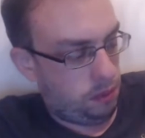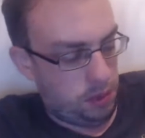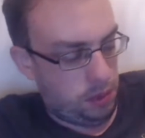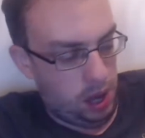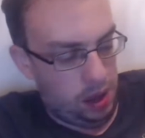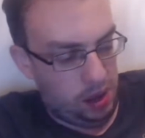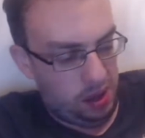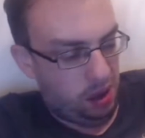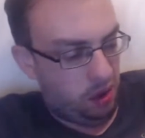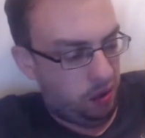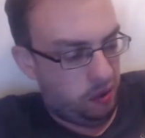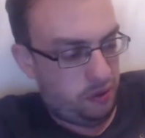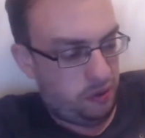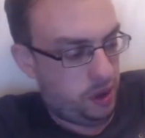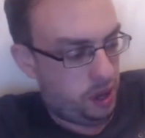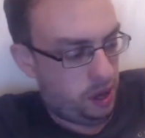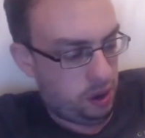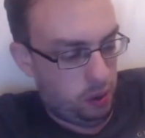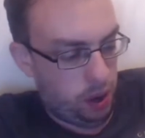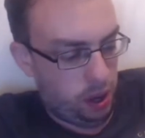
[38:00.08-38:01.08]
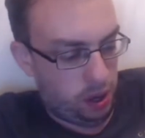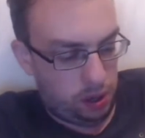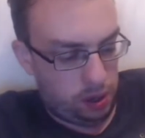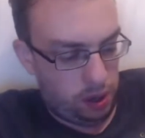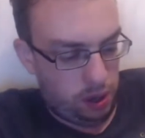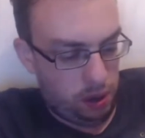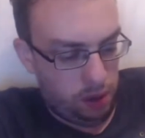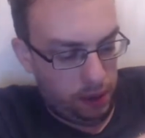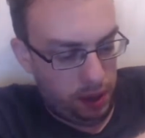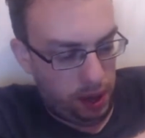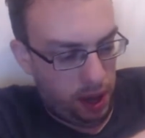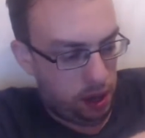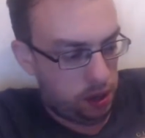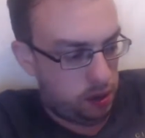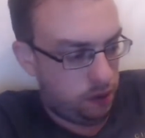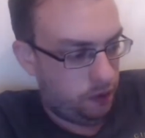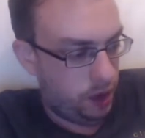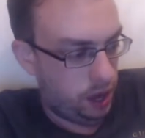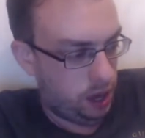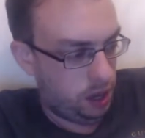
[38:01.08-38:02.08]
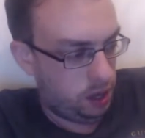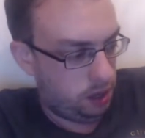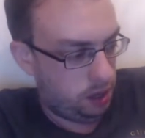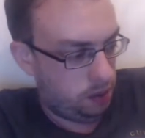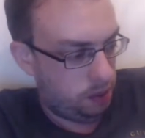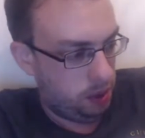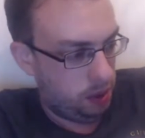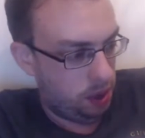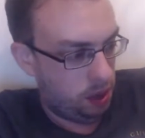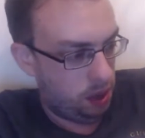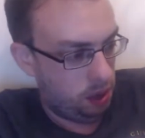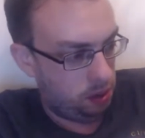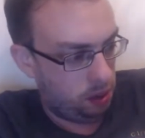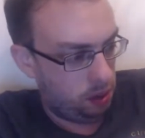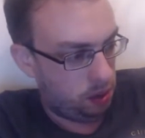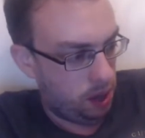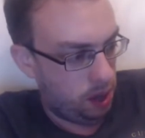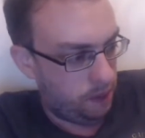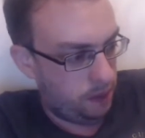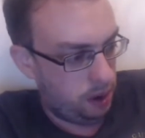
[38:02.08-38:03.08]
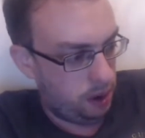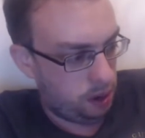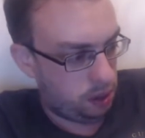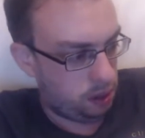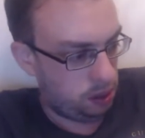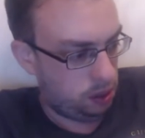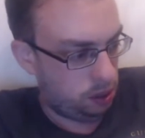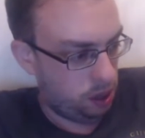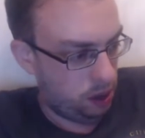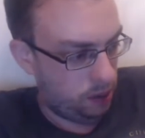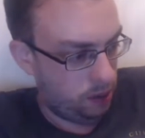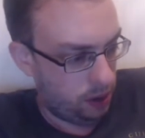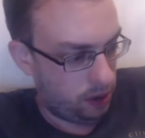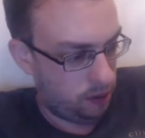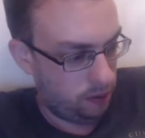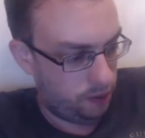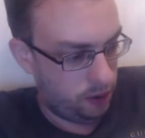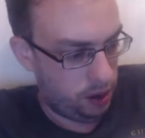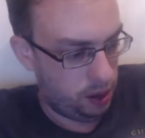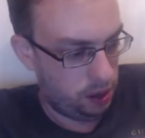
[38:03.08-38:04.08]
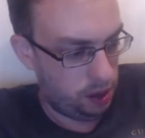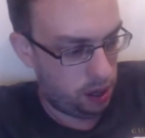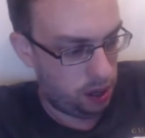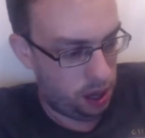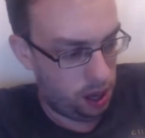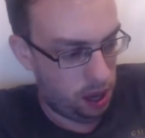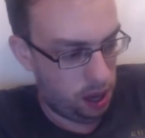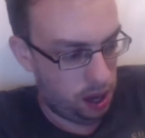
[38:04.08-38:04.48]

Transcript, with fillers: I don't think Quiksilver gets faked, but I'll just have a look to see if I can find the care